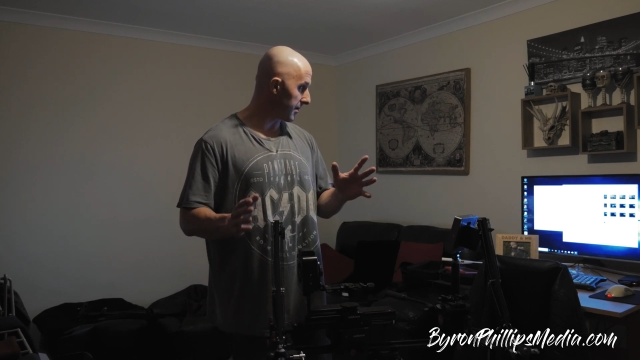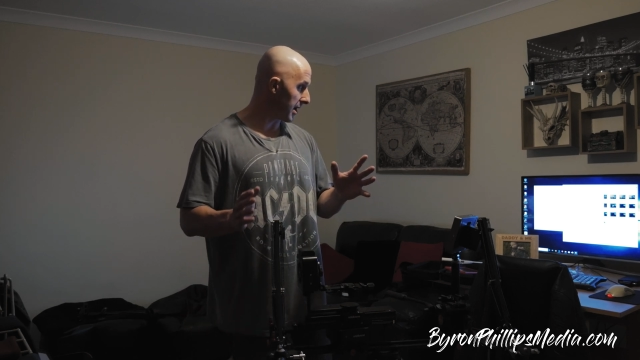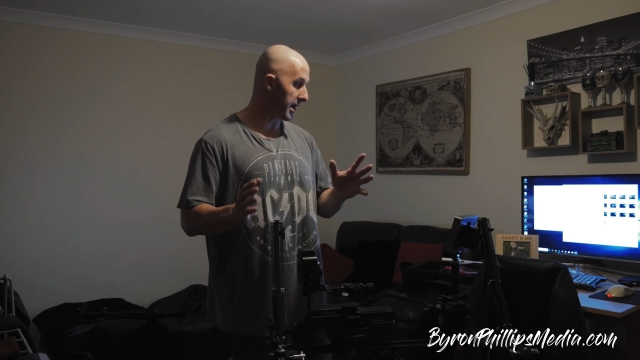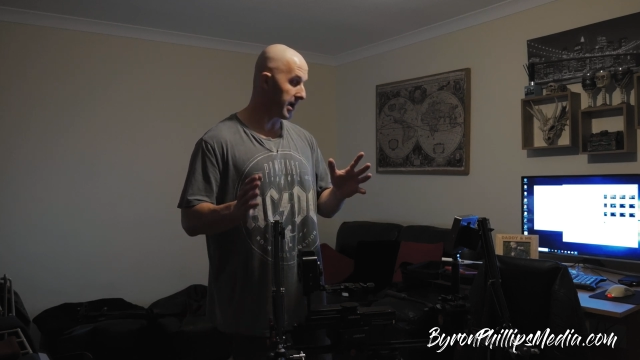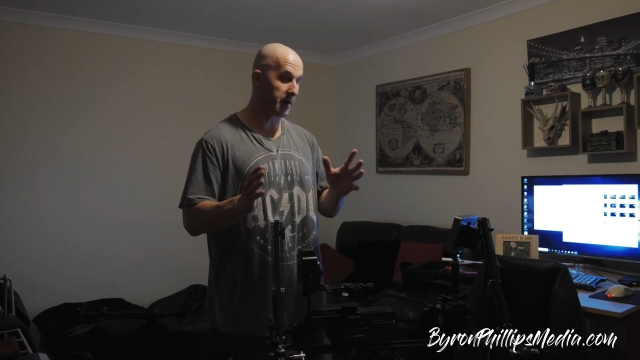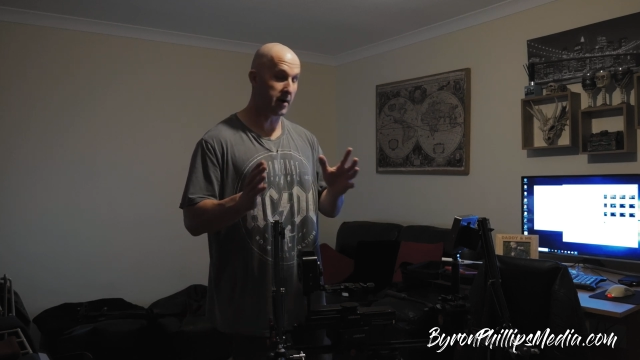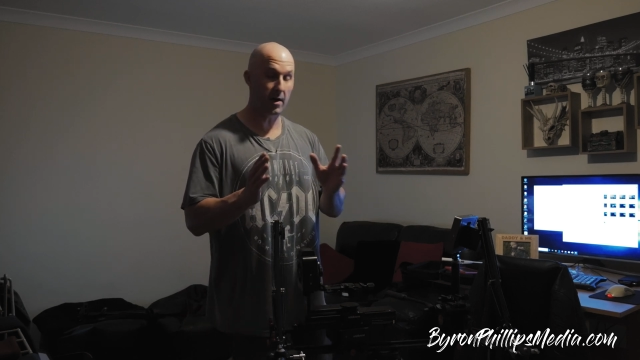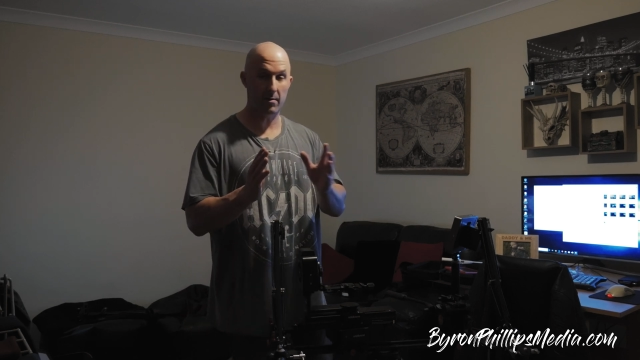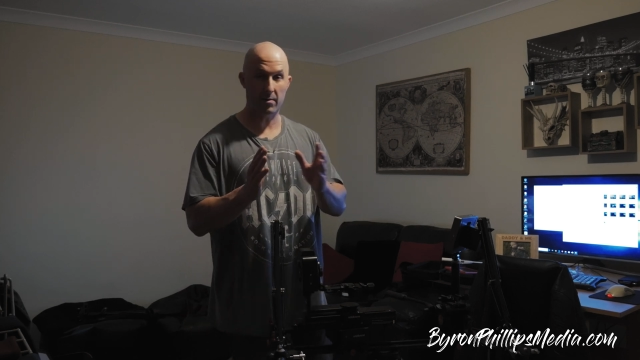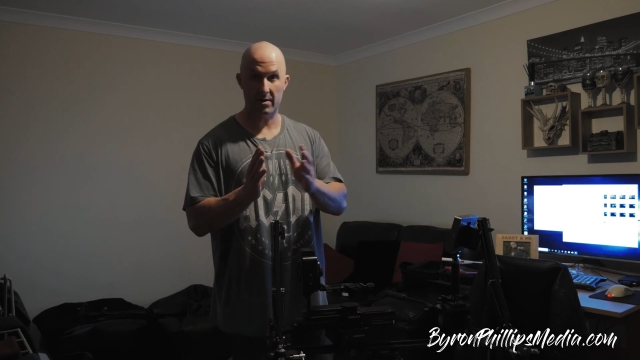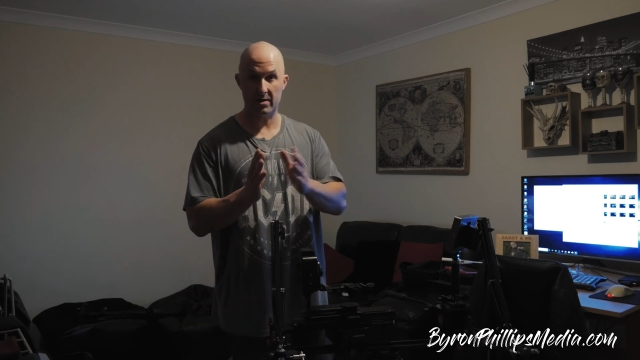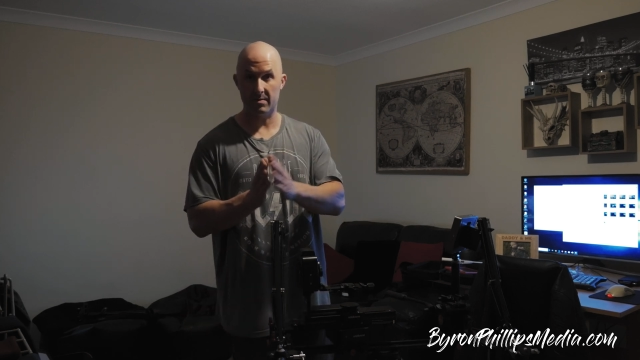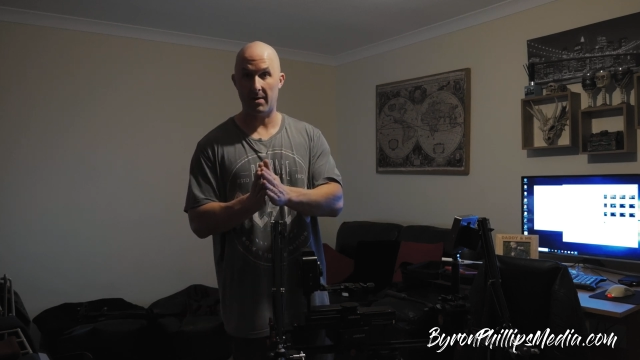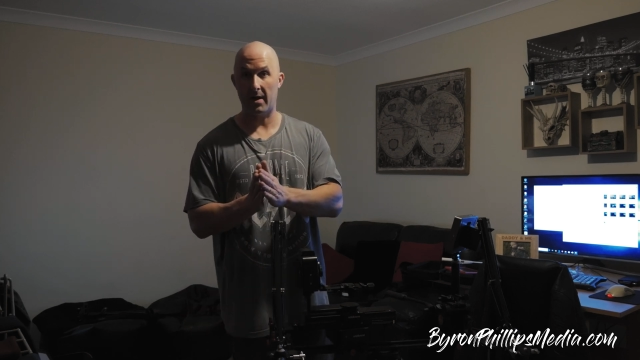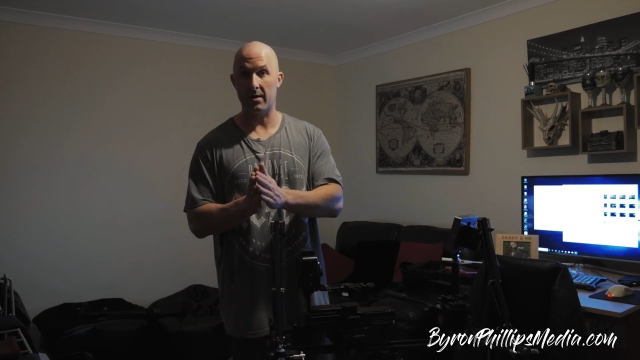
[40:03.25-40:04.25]
I'm going to
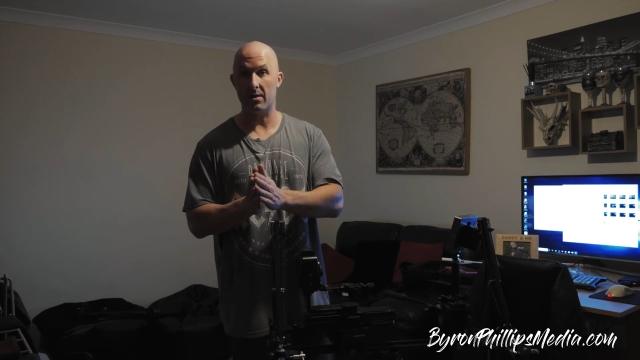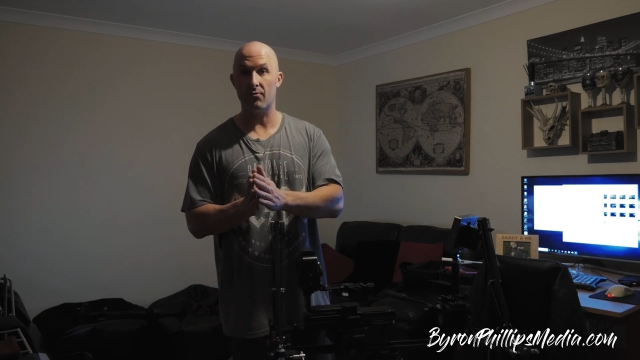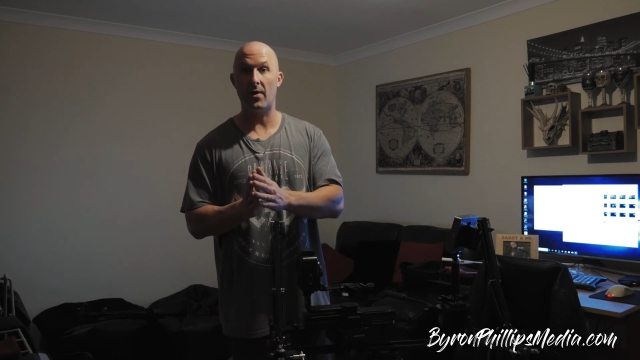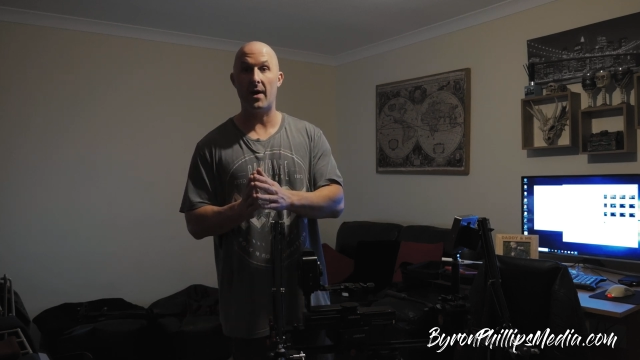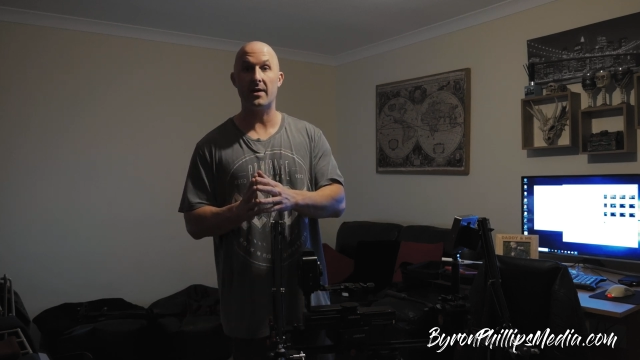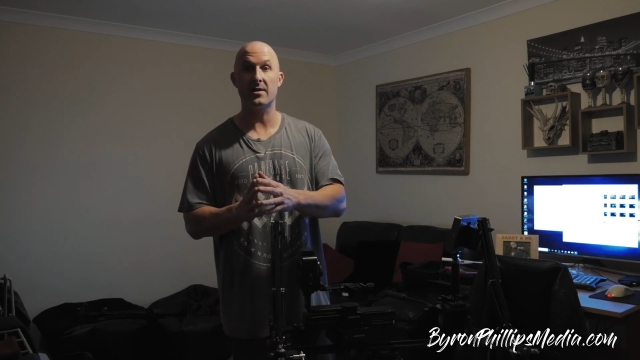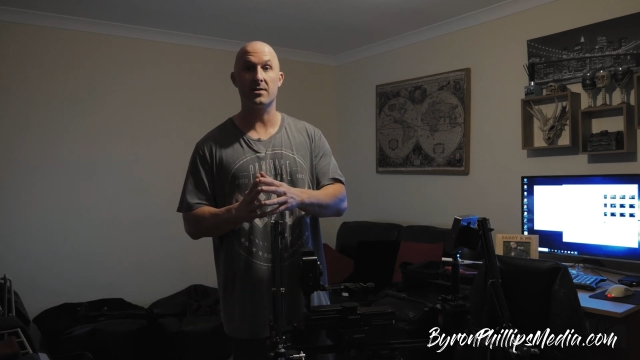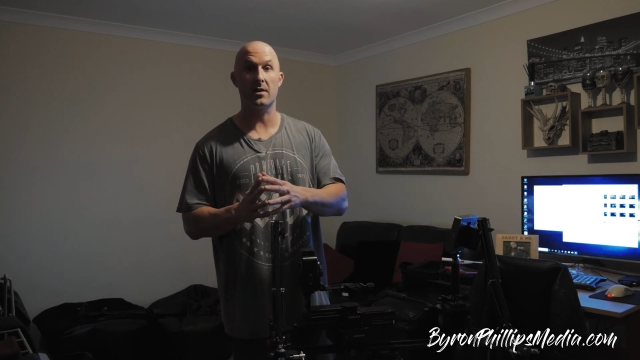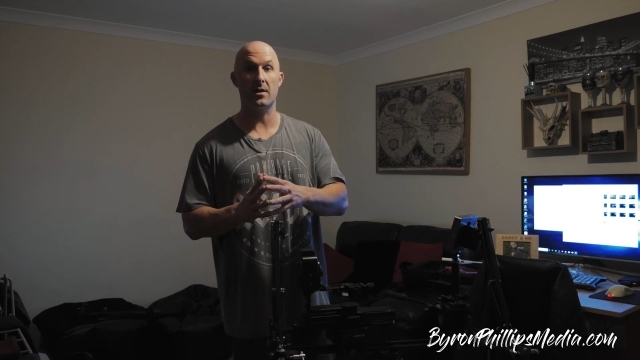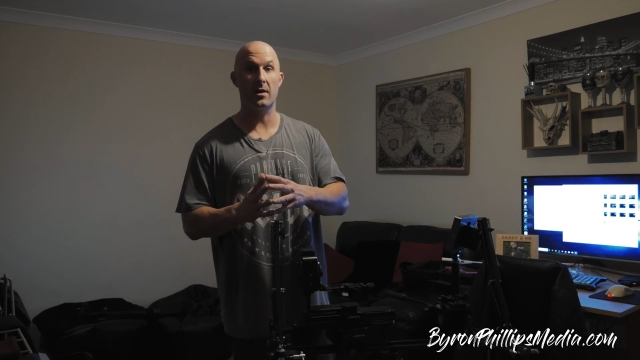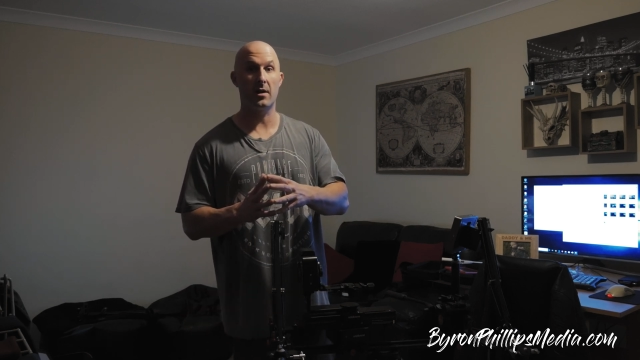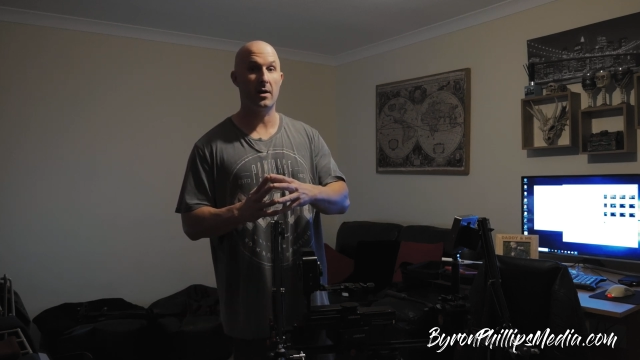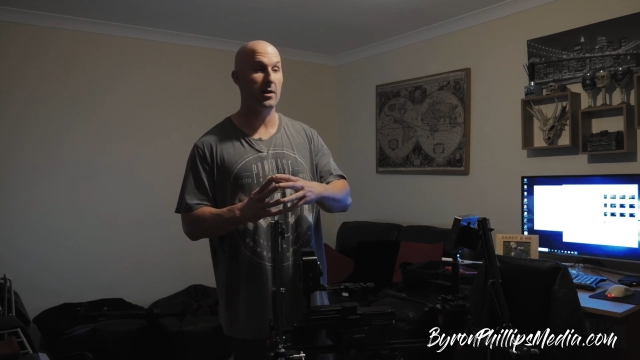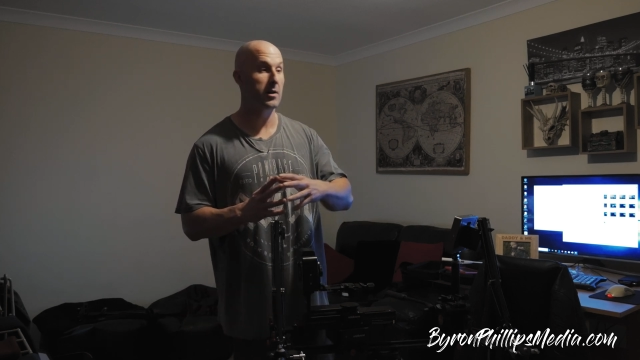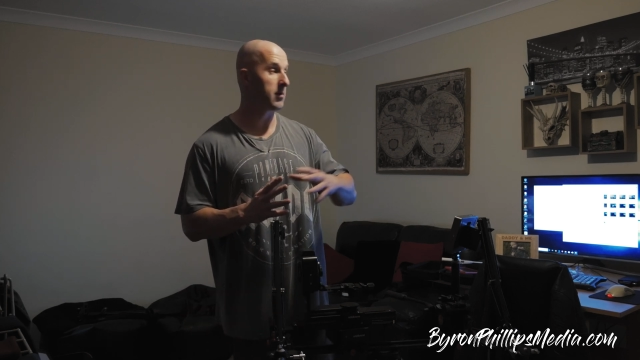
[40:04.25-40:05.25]
spend the rest of the
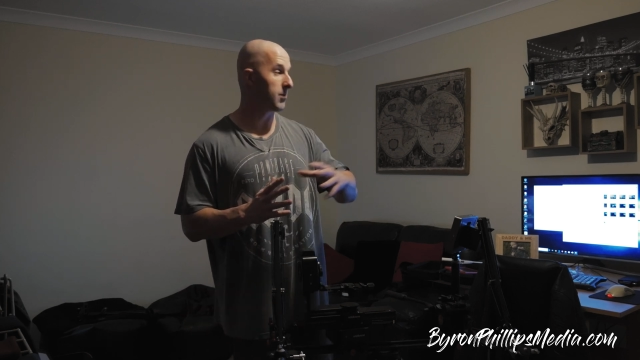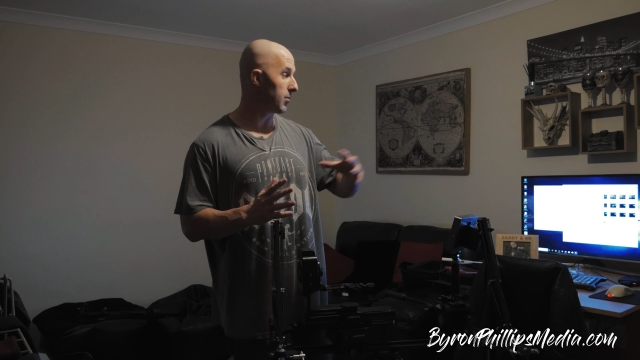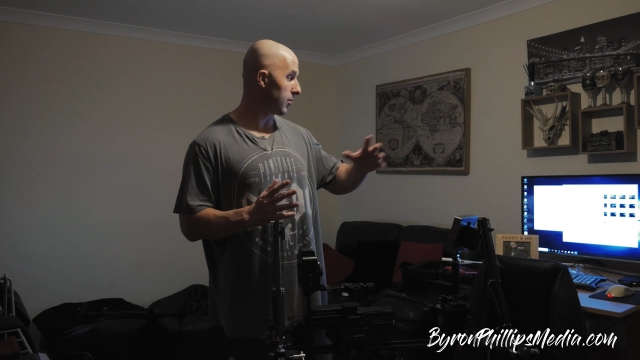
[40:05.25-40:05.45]
night